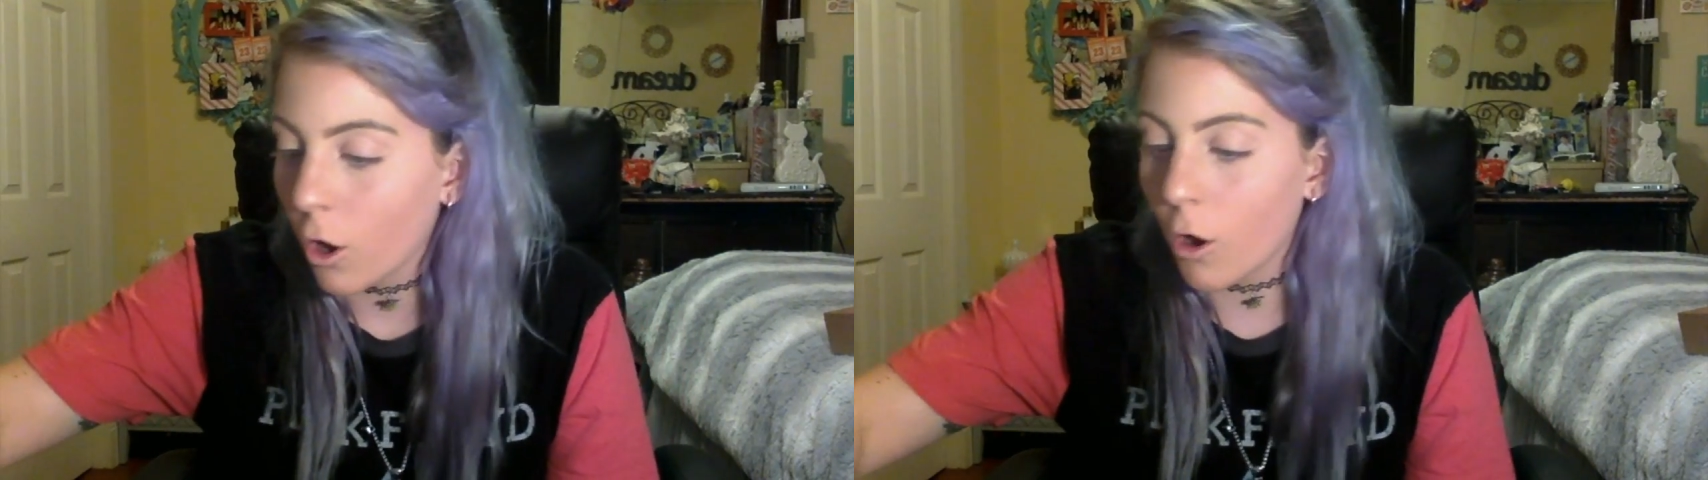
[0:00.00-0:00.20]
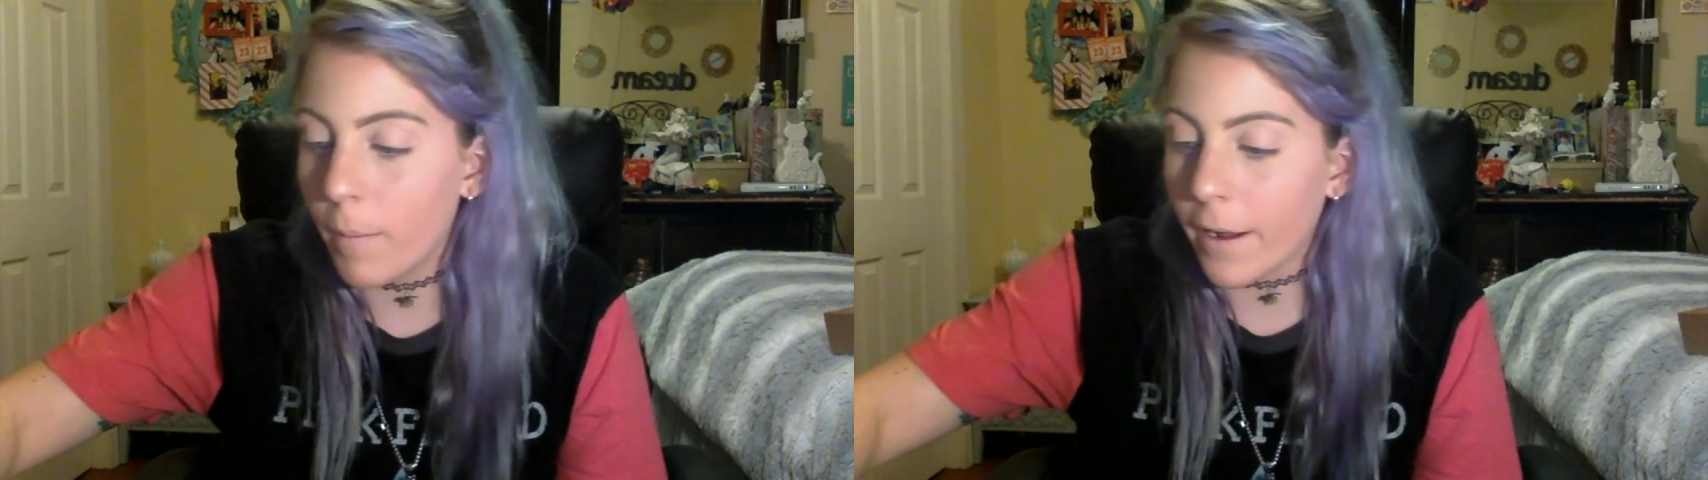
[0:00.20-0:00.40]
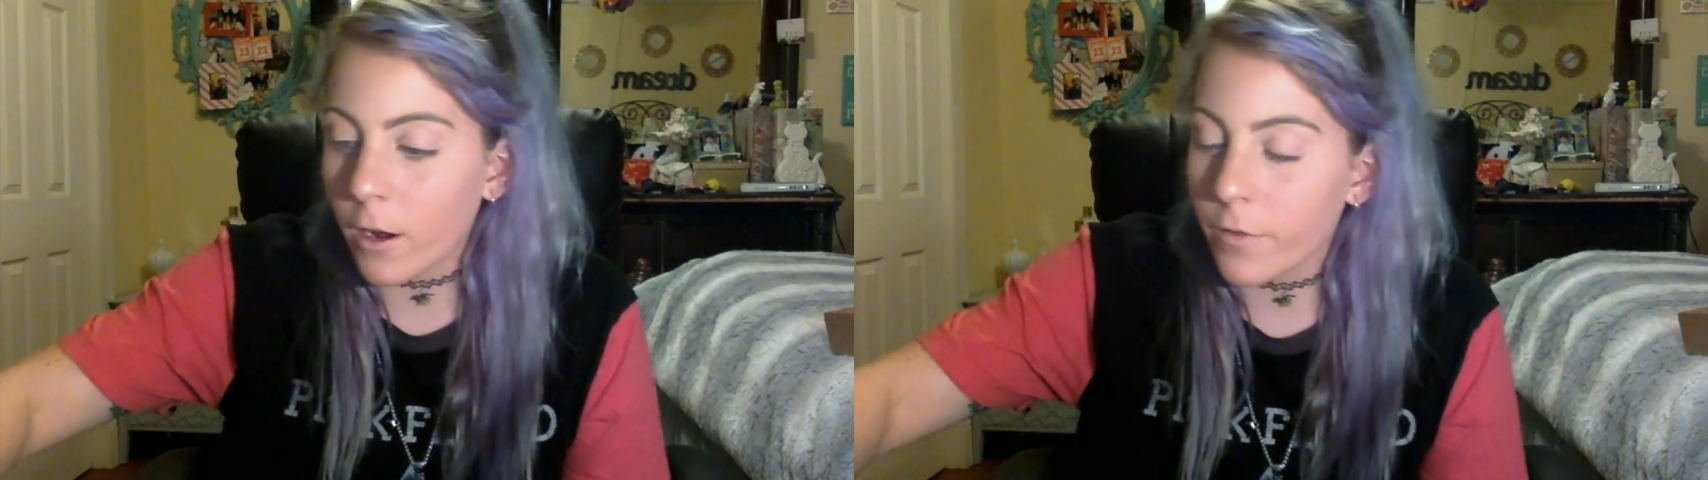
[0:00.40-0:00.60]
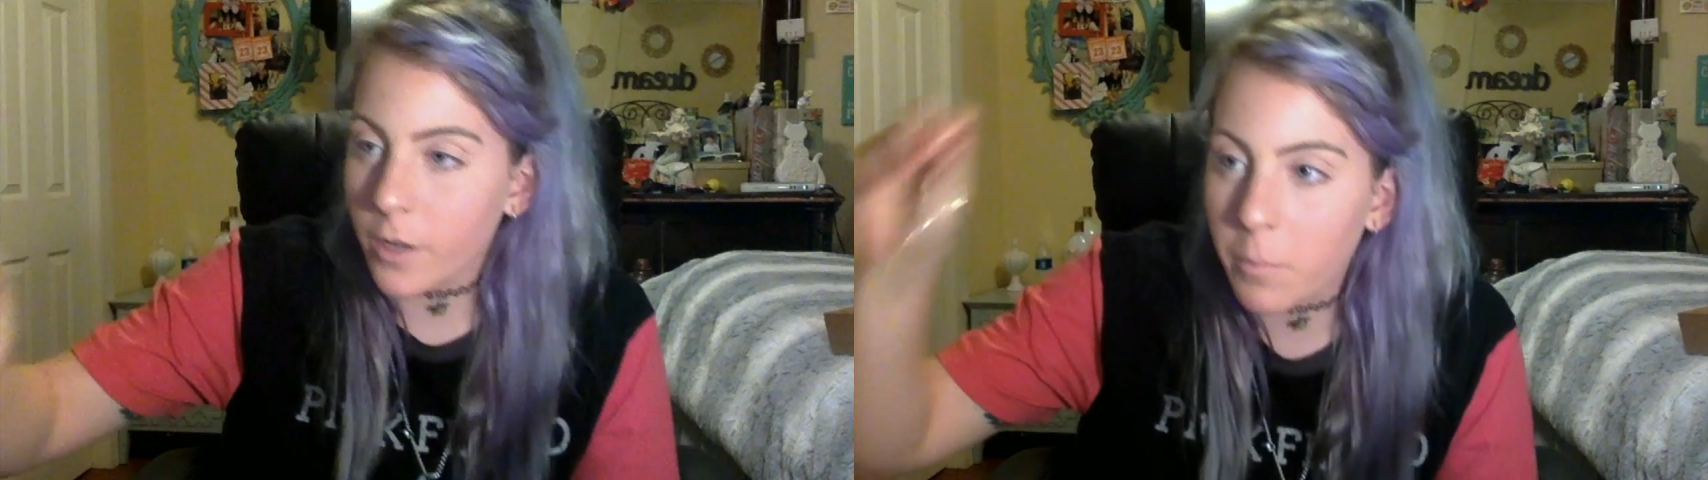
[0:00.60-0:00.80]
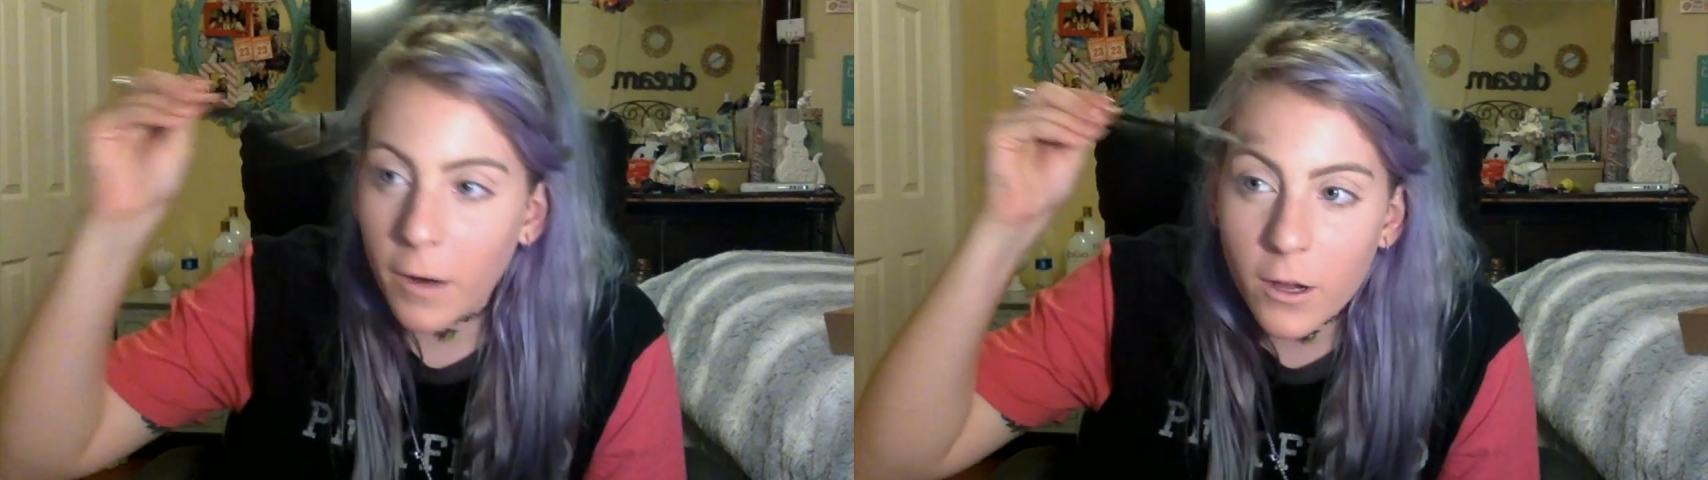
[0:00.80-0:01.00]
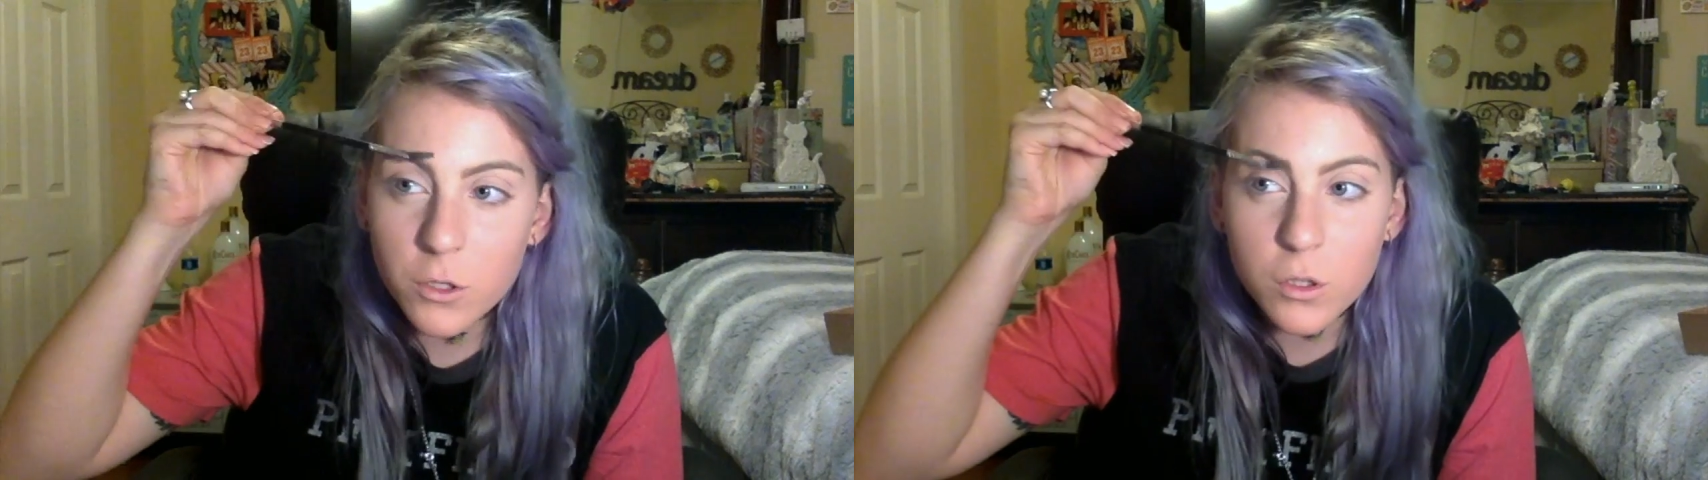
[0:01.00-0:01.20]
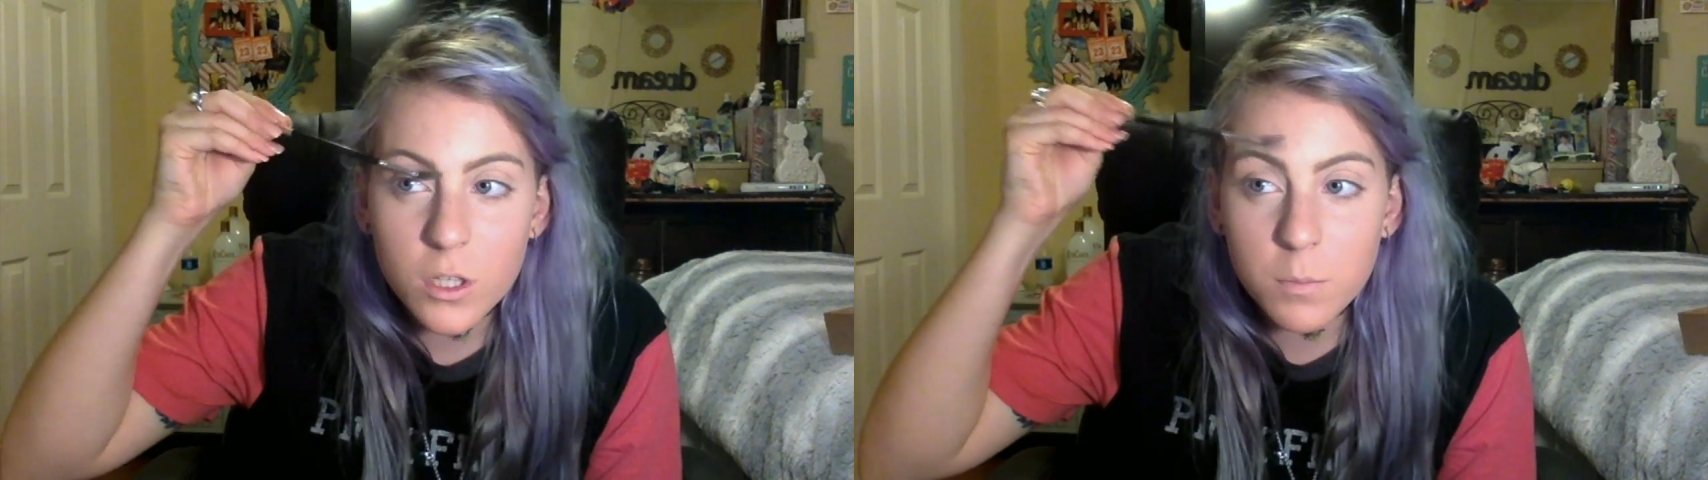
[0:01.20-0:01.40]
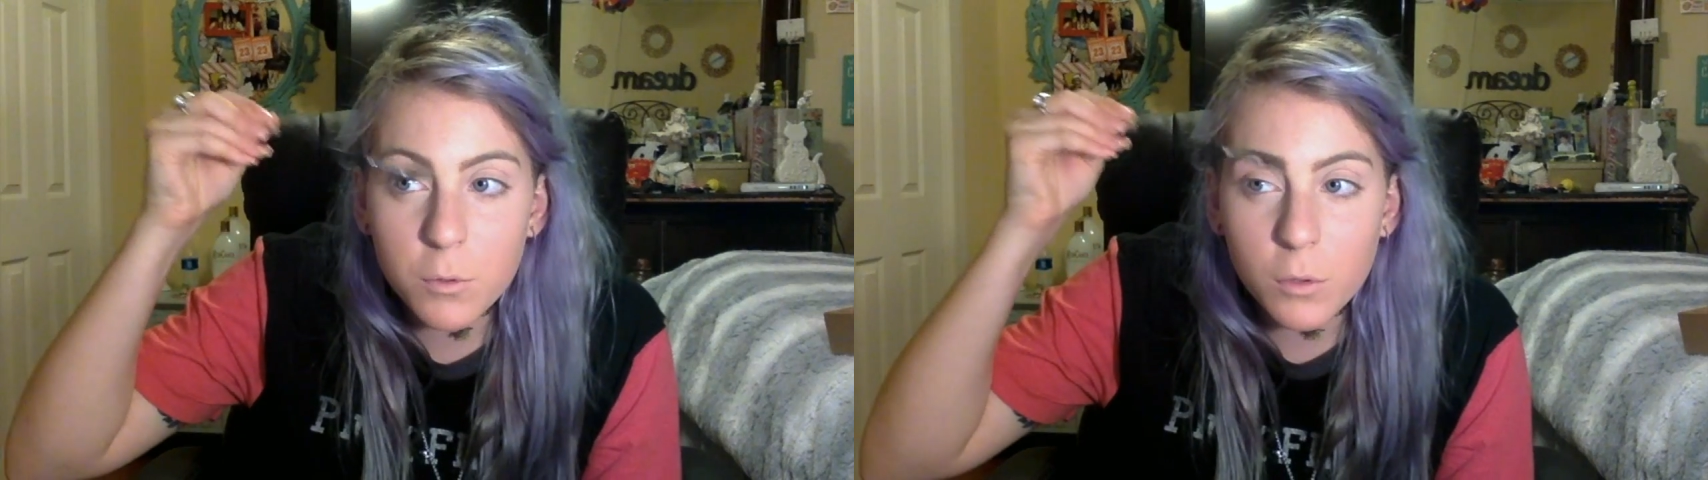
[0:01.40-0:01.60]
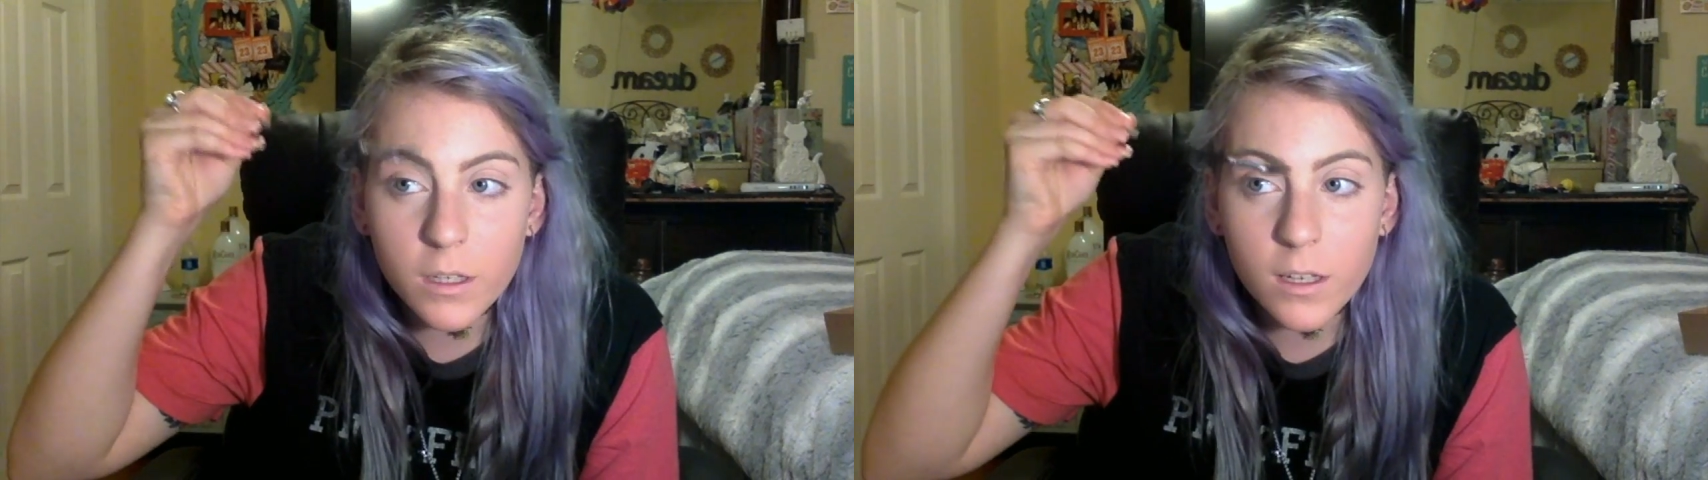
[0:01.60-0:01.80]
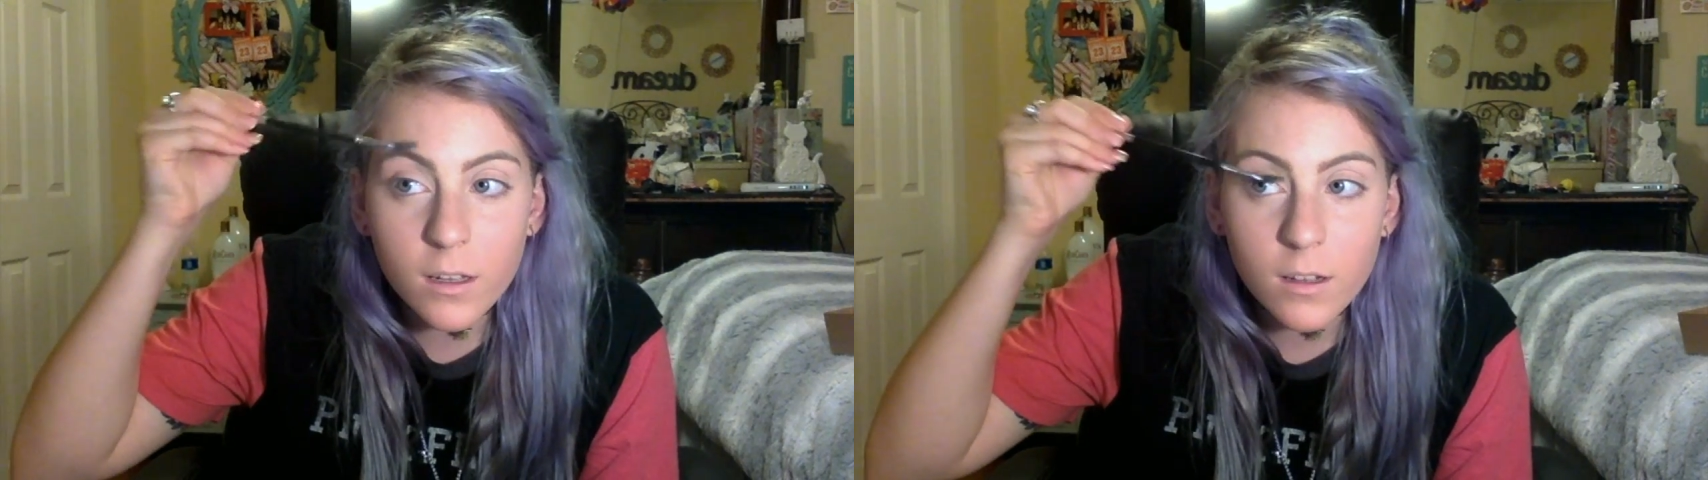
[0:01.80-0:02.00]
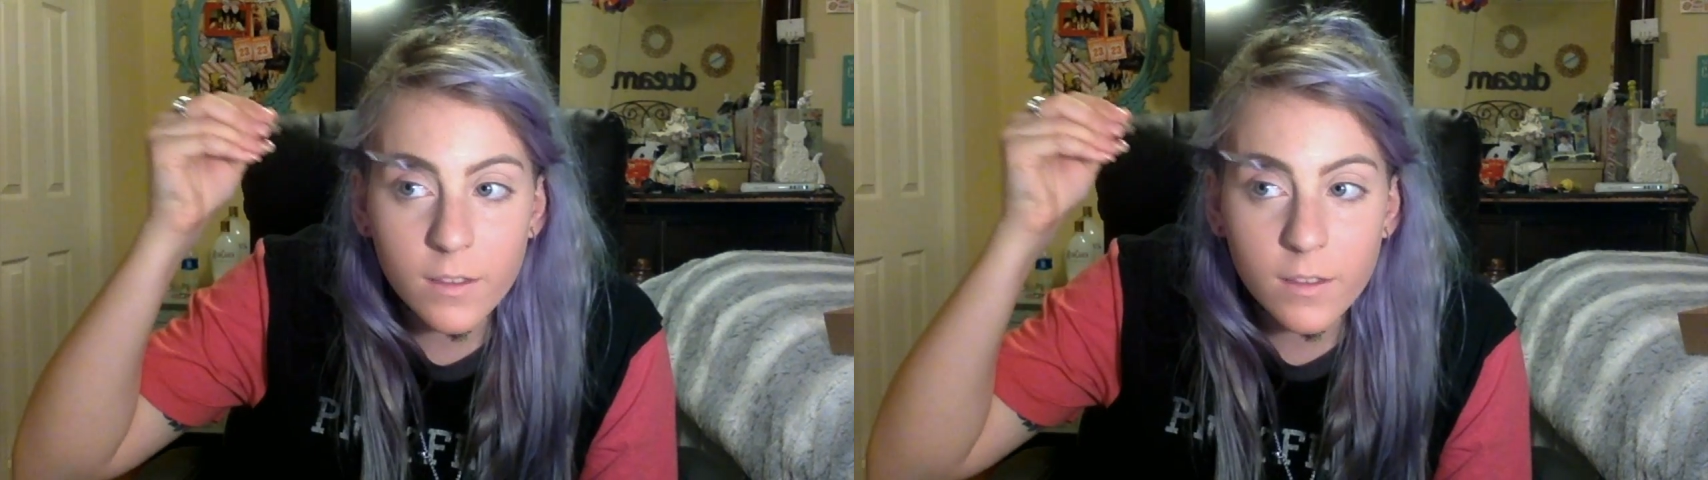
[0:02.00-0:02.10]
go back over your brows with the spoolie,